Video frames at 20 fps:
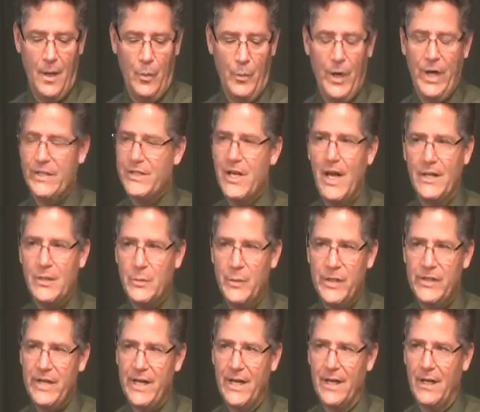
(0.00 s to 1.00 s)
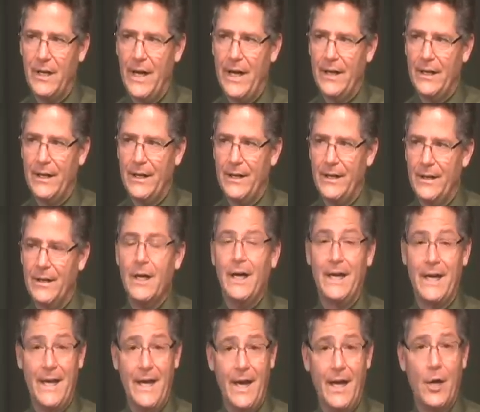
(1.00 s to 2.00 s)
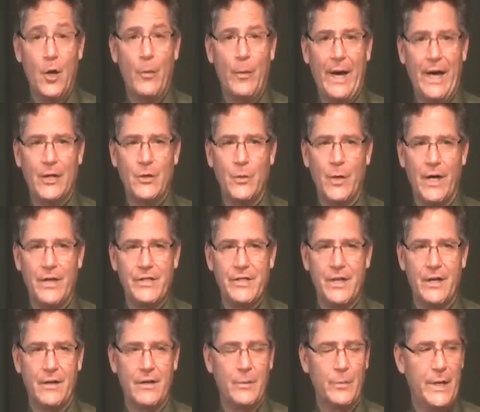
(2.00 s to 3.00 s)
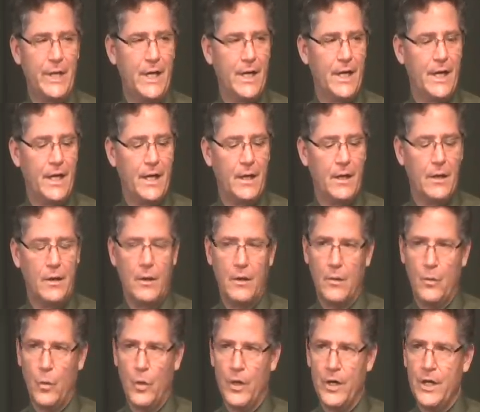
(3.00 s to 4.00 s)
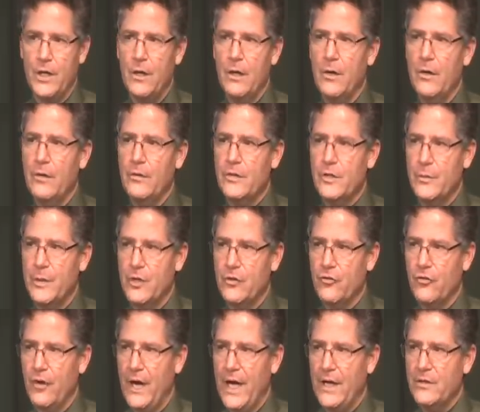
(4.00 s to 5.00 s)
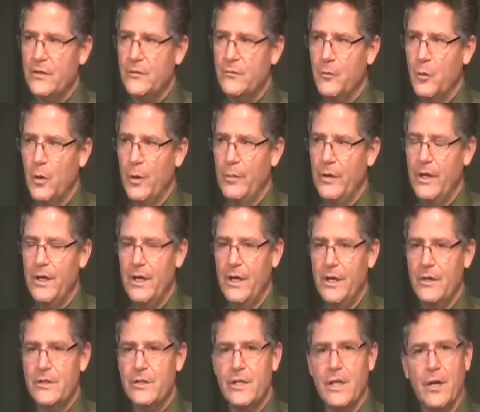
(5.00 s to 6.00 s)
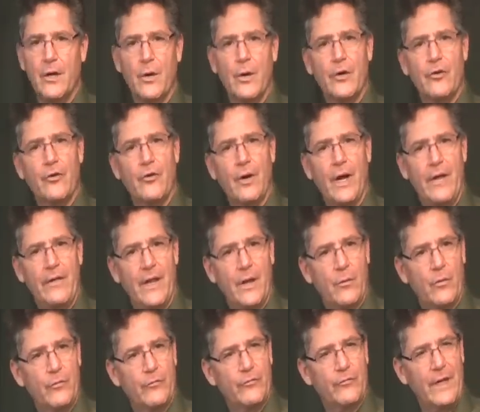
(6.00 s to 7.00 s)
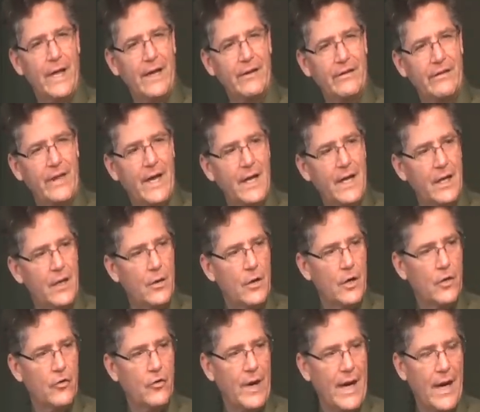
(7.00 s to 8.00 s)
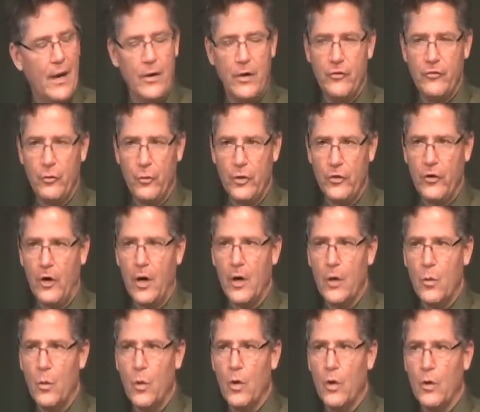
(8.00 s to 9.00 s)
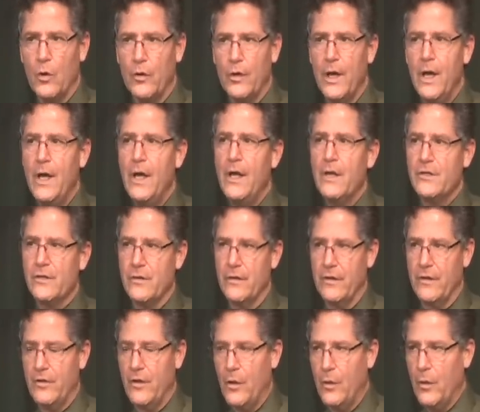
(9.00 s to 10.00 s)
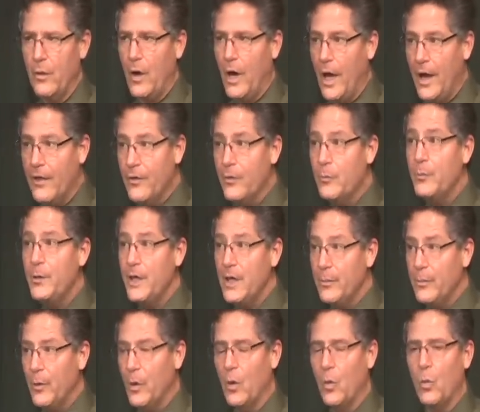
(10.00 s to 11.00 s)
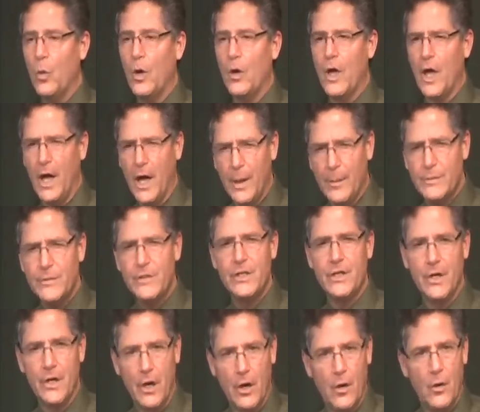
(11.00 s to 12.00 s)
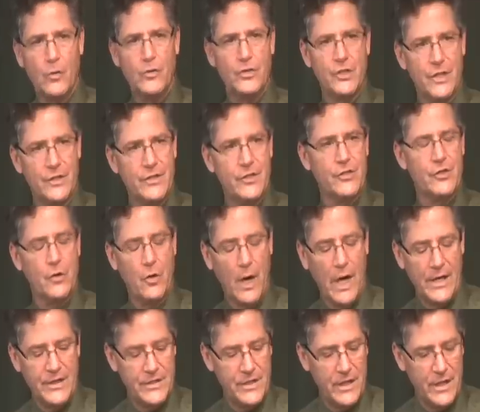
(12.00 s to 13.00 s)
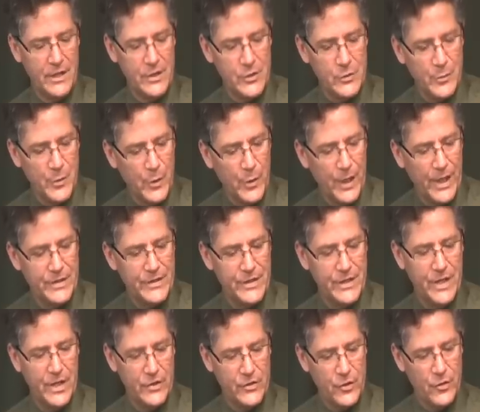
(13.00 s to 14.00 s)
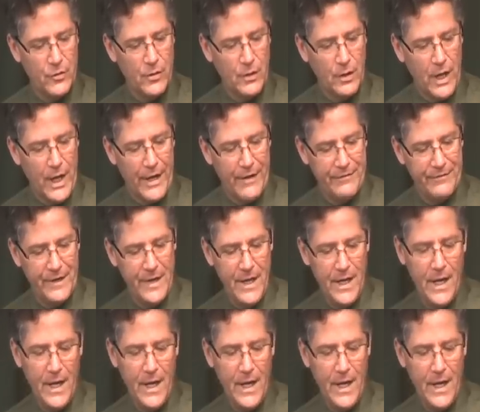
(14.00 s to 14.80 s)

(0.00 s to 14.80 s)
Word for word: but it's not to be taken lightly. Again, I go back to what I said at the beginning. We're here to be transformed into His character and then reflect that character out into a dark world so that the other people will come to know Jesus Christ and experience the eternal life